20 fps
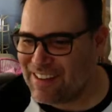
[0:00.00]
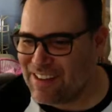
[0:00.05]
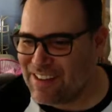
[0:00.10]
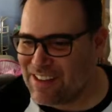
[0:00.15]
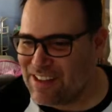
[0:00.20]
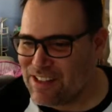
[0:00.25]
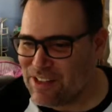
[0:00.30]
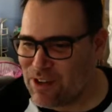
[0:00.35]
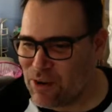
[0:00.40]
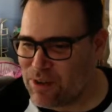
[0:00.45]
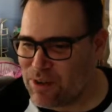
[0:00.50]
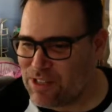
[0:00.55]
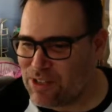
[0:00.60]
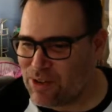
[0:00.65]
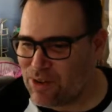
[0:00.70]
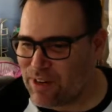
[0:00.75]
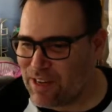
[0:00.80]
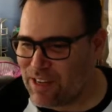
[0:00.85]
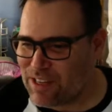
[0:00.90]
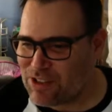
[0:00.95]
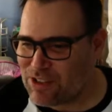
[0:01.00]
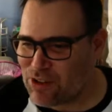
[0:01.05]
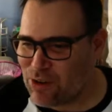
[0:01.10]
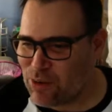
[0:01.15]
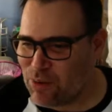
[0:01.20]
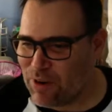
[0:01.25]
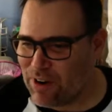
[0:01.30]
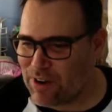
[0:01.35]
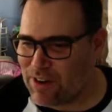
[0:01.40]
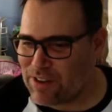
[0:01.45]
Zoe's doing extra
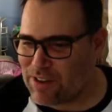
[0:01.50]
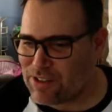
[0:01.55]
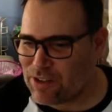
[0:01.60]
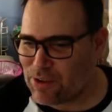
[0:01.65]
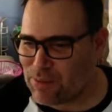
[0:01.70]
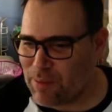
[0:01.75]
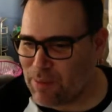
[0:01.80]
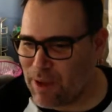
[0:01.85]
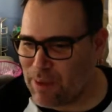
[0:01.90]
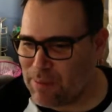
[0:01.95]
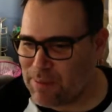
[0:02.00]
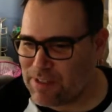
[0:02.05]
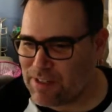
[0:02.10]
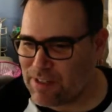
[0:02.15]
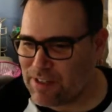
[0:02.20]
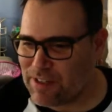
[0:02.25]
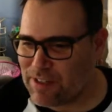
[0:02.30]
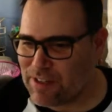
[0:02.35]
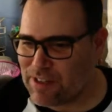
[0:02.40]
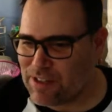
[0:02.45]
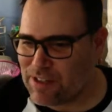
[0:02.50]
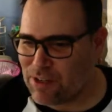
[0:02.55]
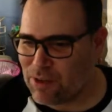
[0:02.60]
work because her mom is a teacher.